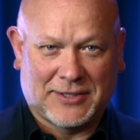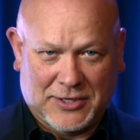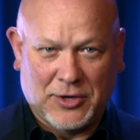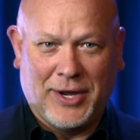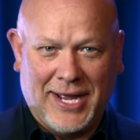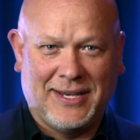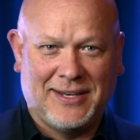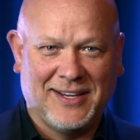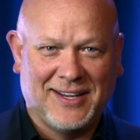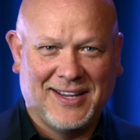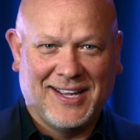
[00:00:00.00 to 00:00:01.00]
Go
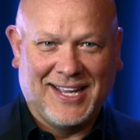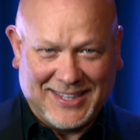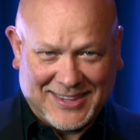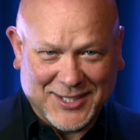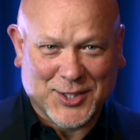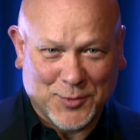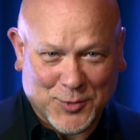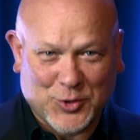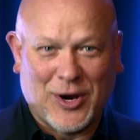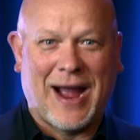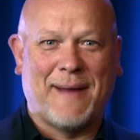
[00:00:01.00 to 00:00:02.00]
ahead hit the
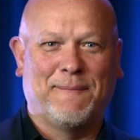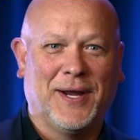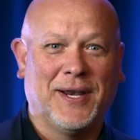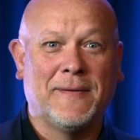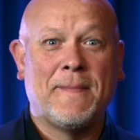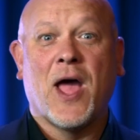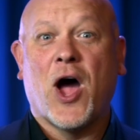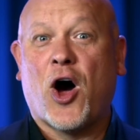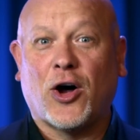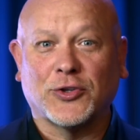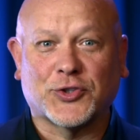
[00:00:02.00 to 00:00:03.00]
subscribe button.
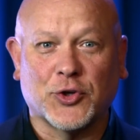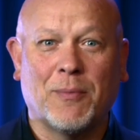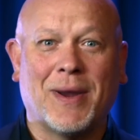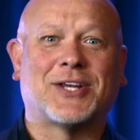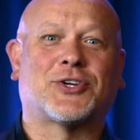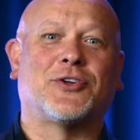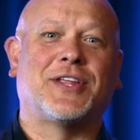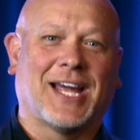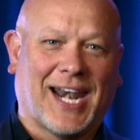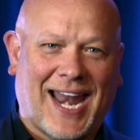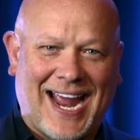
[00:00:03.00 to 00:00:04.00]
Also, make sure that
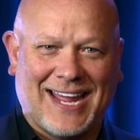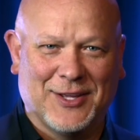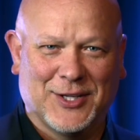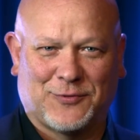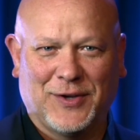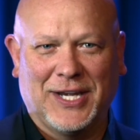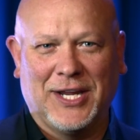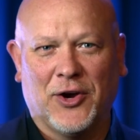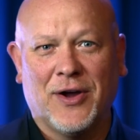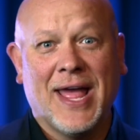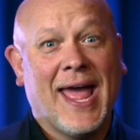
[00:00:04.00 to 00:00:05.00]
you like this
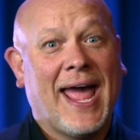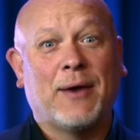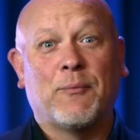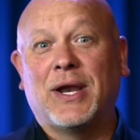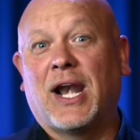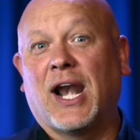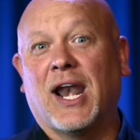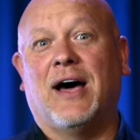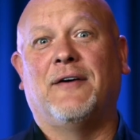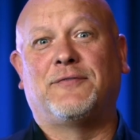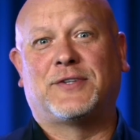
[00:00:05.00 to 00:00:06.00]
video, and we'd
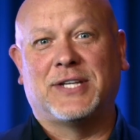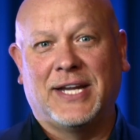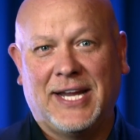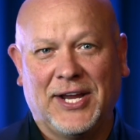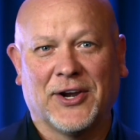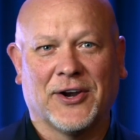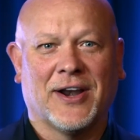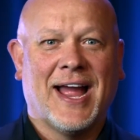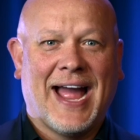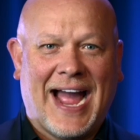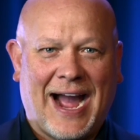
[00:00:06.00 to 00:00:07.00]
love to
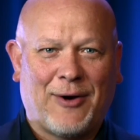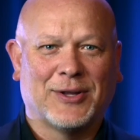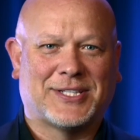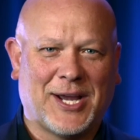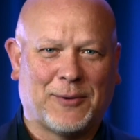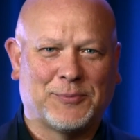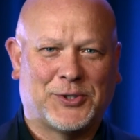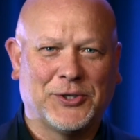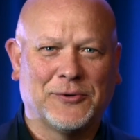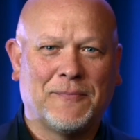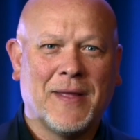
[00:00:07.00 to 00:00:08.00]
hear how it's helped
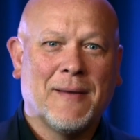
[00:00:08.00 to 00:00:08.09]
you.